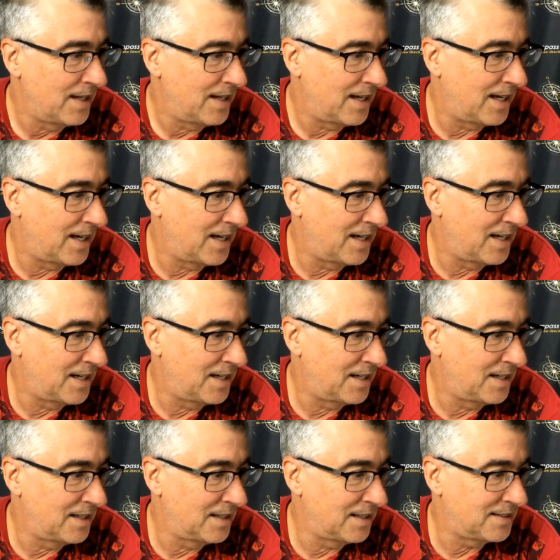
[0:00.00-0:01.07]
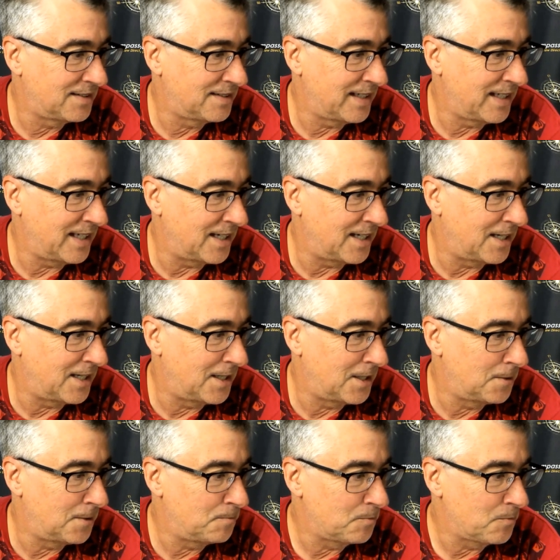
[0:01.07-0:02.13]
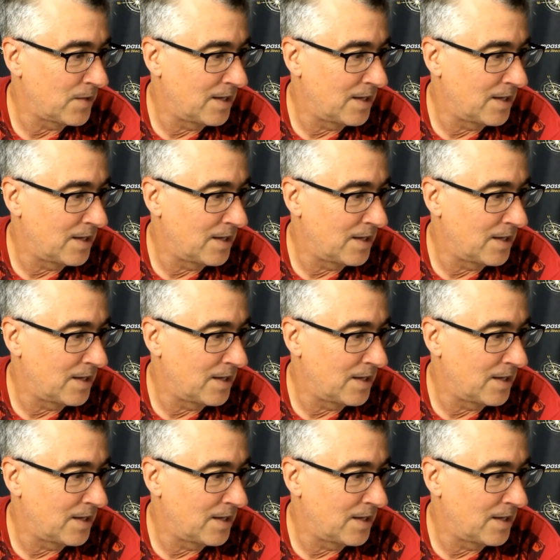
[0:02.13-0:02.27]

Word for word: Uh, let's see. Um,